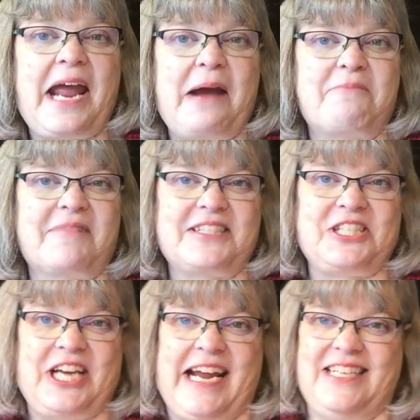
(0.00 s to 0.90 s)
camera
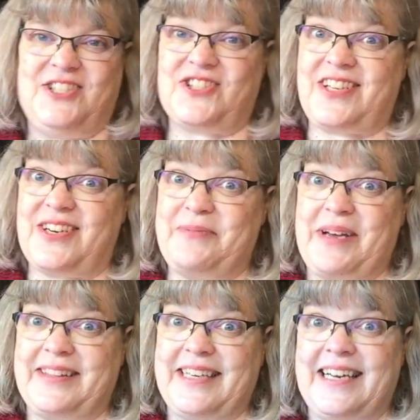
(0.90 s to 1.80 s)
change. Sorry
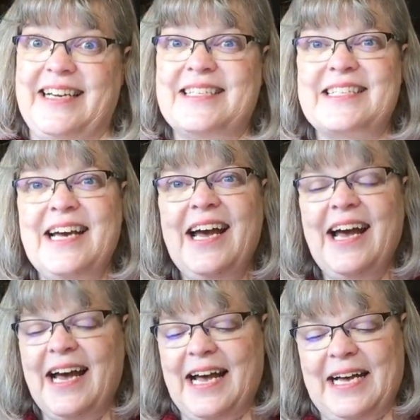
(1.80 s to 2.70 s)
about that, guys.
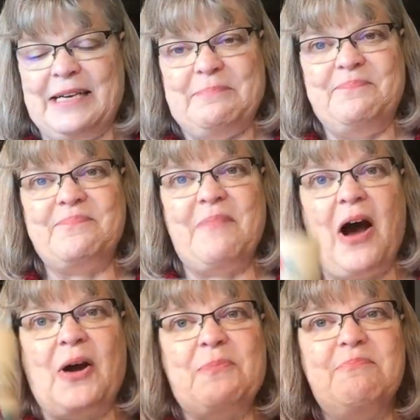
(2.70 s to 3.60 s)
Um,
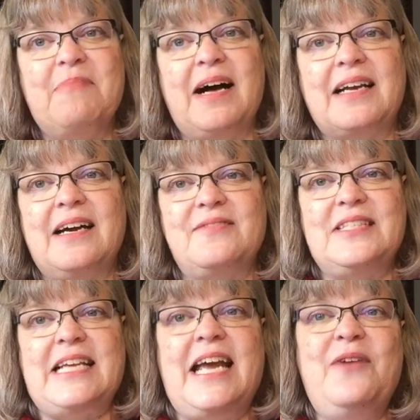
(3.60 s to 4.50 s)
our mug of the
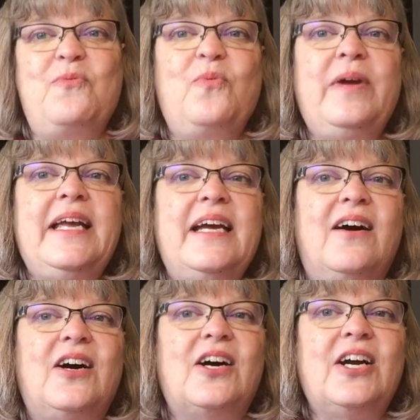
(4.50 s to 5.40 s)
day. We
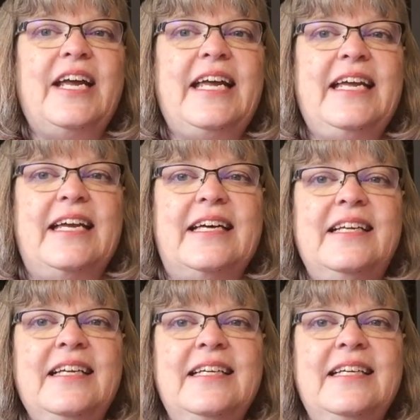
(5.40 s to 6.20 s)
are in